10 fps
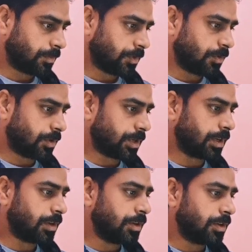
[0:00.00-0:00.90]
Okay,
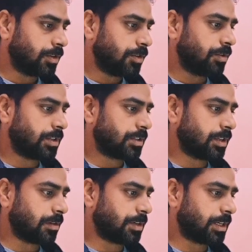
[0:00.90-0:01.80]
you can see
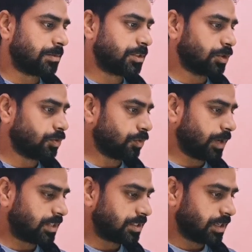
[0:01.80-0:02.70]
our database is
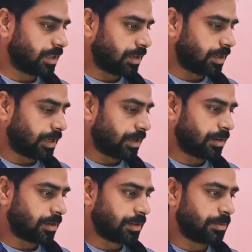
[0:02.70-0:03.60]
ORCL and
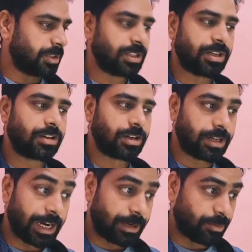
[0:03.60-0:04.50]
DB is in read
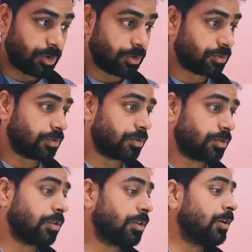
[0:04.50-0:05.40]
write mode. So
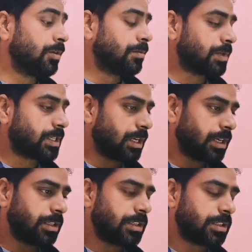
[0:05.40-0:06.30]
basically
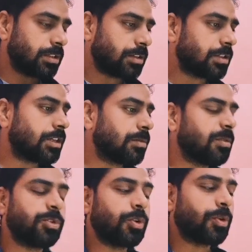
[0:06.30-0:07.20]
this is the setup of
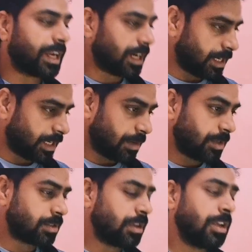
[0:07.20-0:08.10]
the Oracle database.
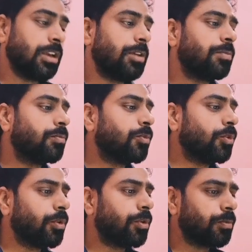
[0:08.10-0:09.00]
If
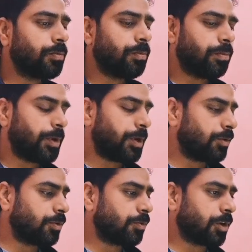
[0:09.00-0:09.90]
more video you
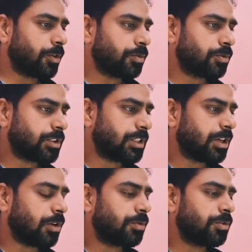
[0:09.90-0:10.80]
want to see how
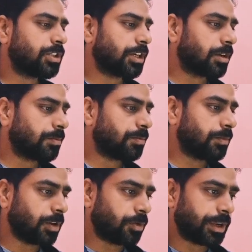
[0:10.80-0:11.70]
to set up the
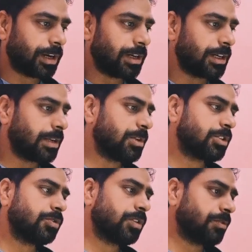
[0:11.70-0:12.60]
Oracle database, you
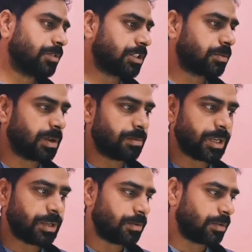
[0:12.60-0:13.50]
can visit my
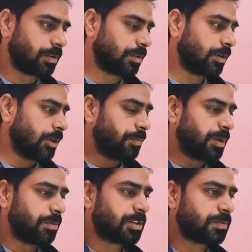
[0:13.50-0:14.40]

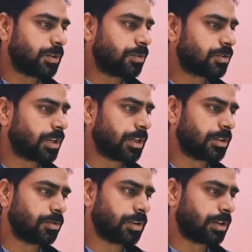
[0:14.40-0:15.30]
previous videos and you
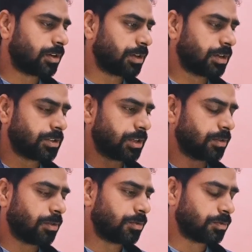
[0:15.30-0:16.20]
can understand how
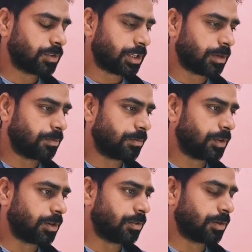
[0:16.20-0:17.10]
to set up the
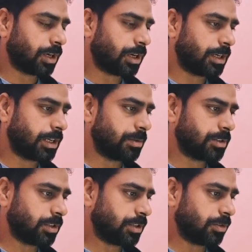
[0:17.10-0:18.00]
Oracle database
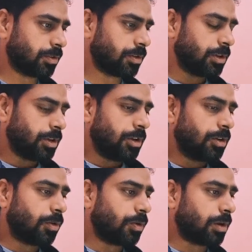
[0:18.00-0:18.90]
in your
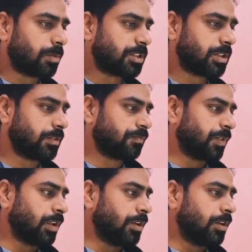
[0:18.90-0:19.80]
local machine.
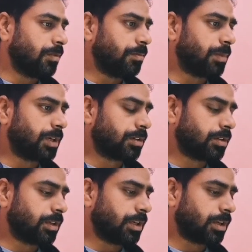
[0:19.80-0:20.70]
But
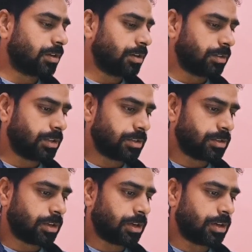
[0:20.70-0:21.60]
here this is
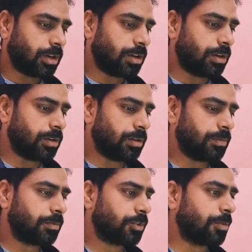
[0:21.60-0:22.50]
the
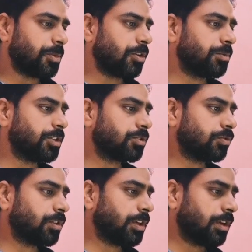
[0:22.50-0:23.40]
topic of this
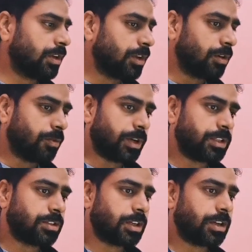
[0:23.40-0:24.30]
today. What is
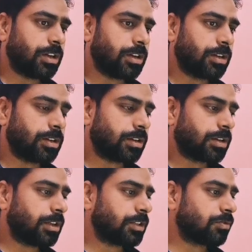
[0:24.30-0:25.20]
the
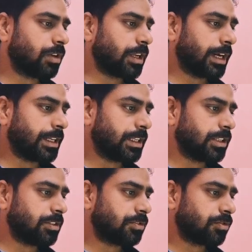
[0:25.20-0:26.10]
SQL categories?
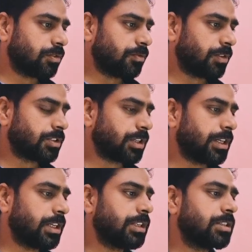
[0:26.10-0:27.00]
So first
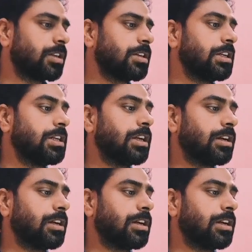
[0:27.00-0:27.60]
category is the DDL.